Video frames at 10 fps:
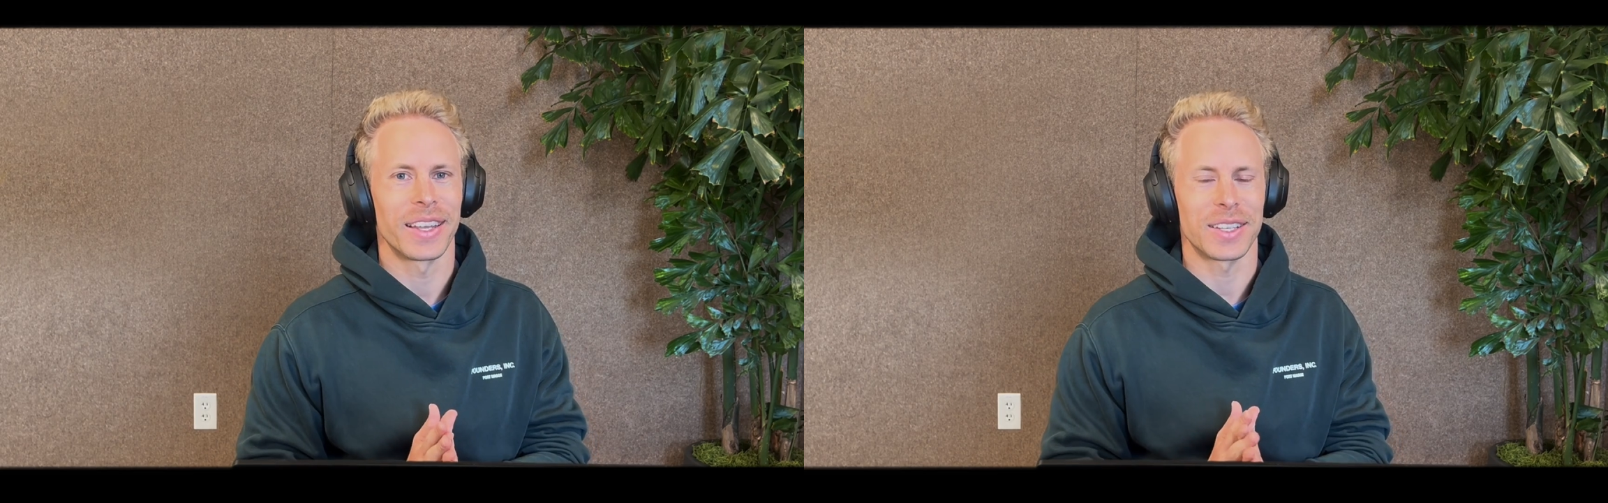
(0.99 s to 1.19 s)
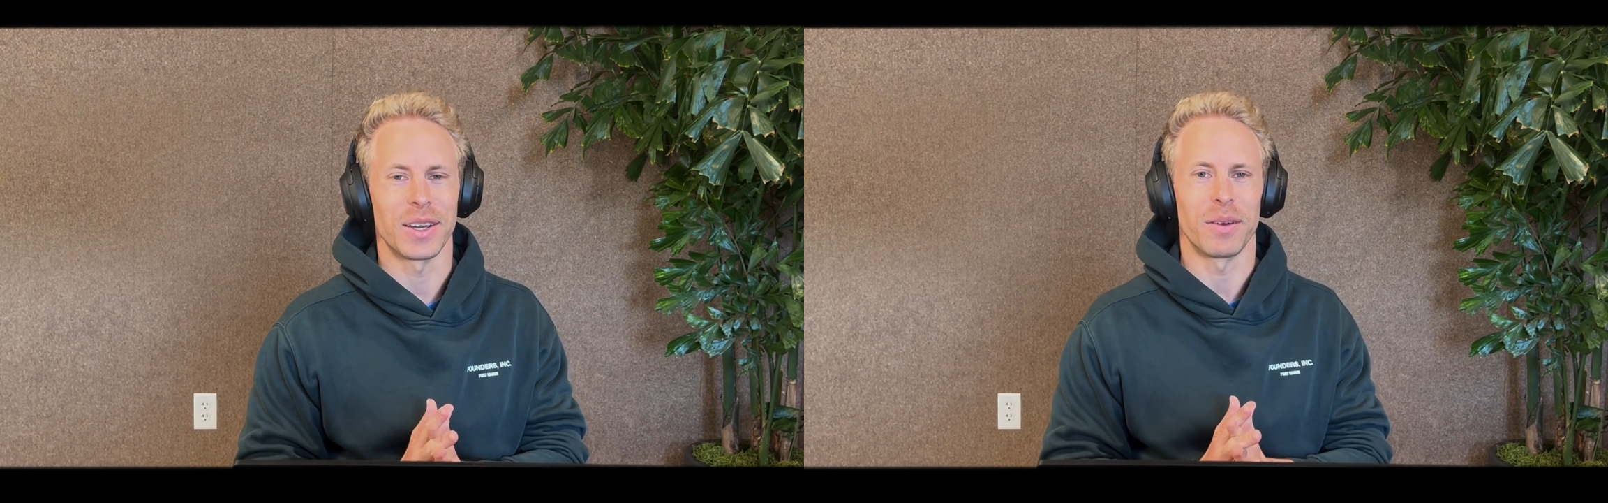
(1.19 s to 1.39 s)

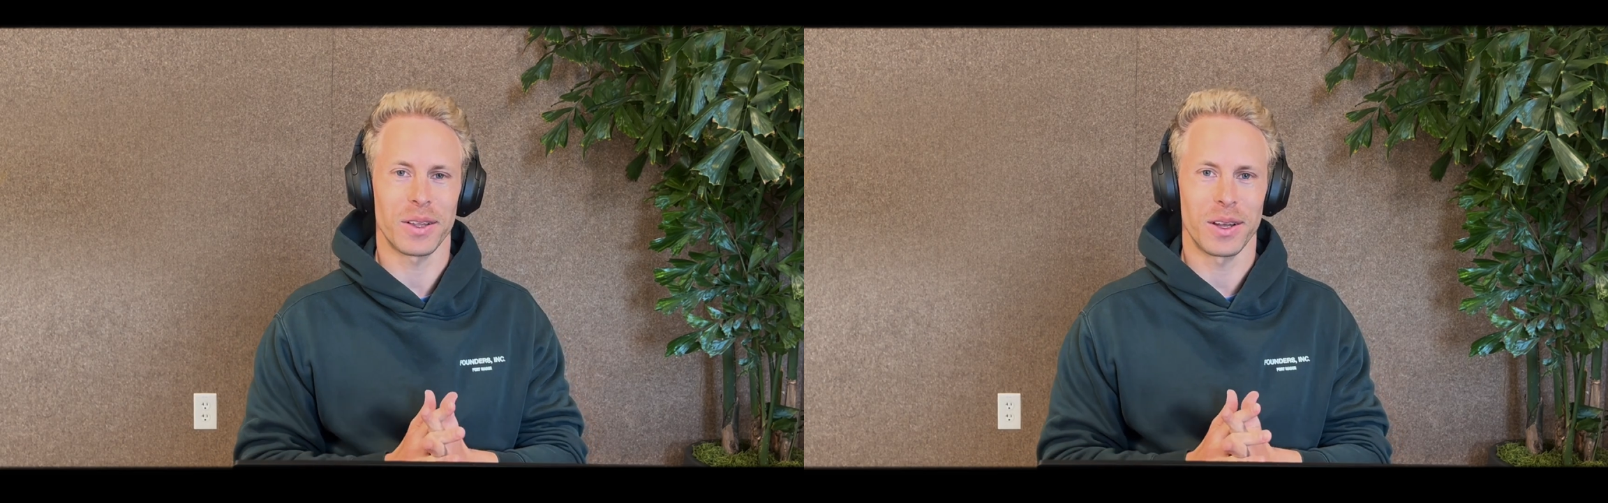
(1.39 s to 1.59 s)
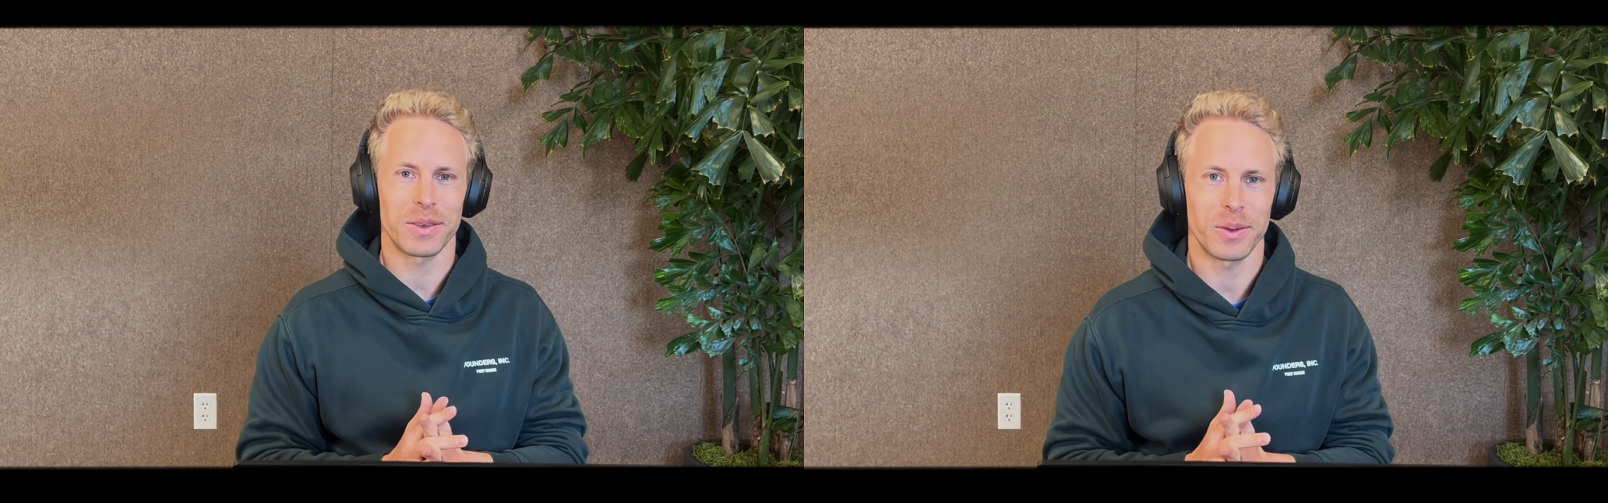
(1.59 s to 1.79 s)
So over
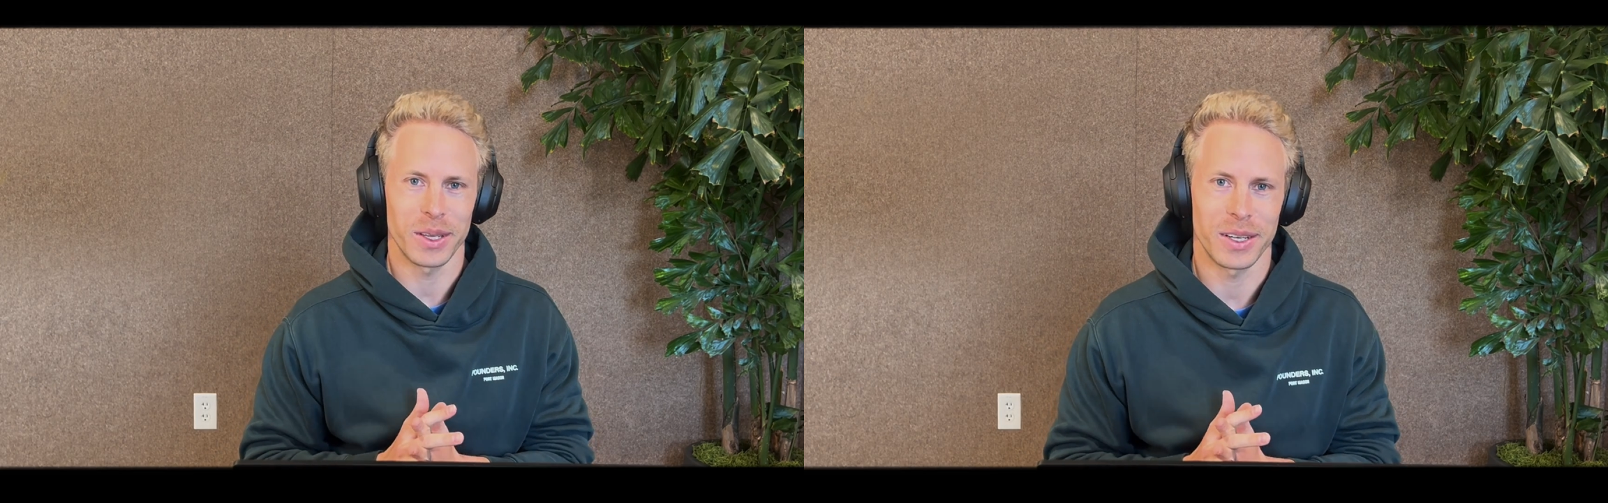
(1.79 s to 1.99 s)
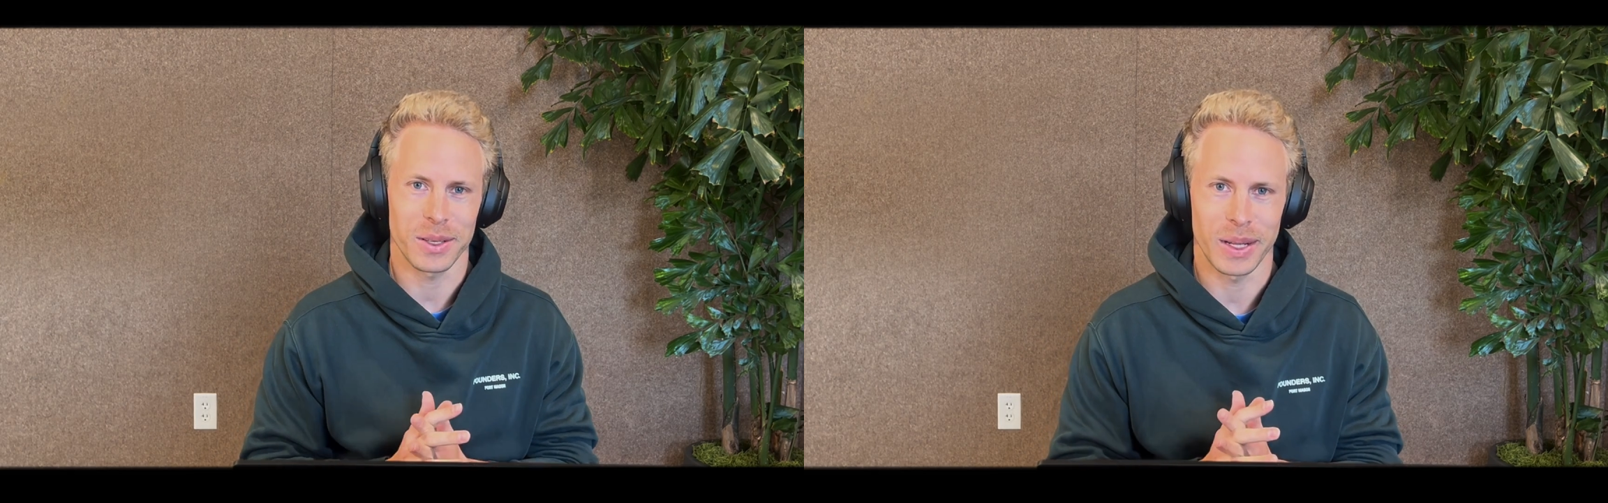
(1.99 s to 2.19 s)
the last four
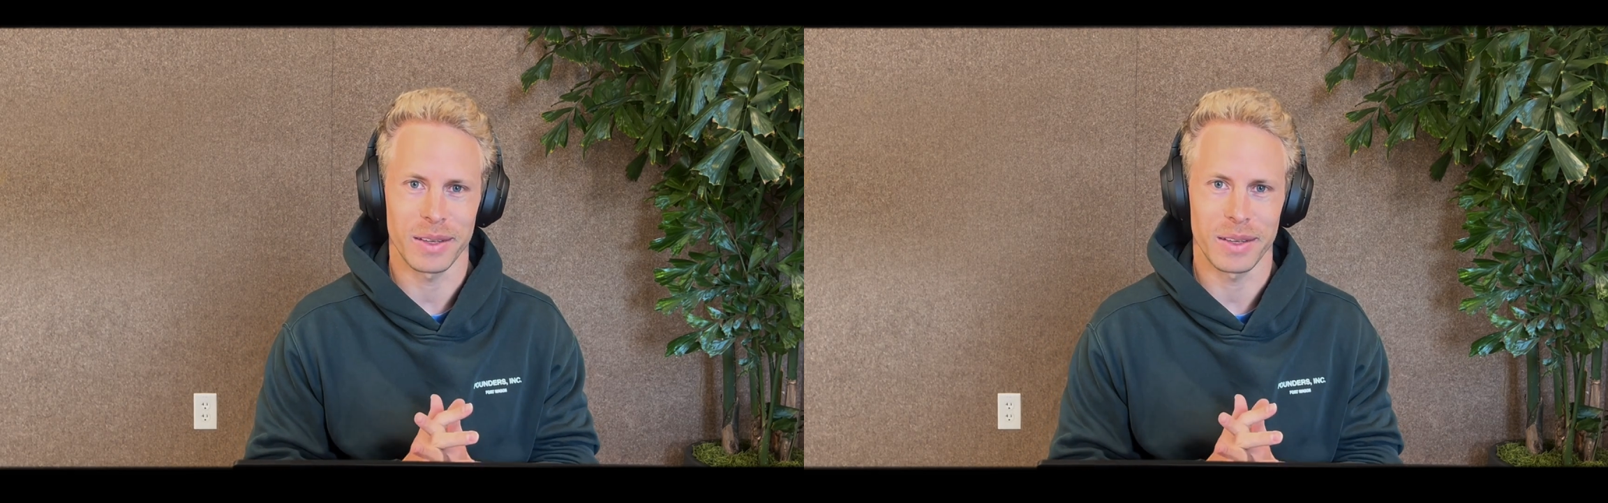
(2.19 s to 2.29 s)
years while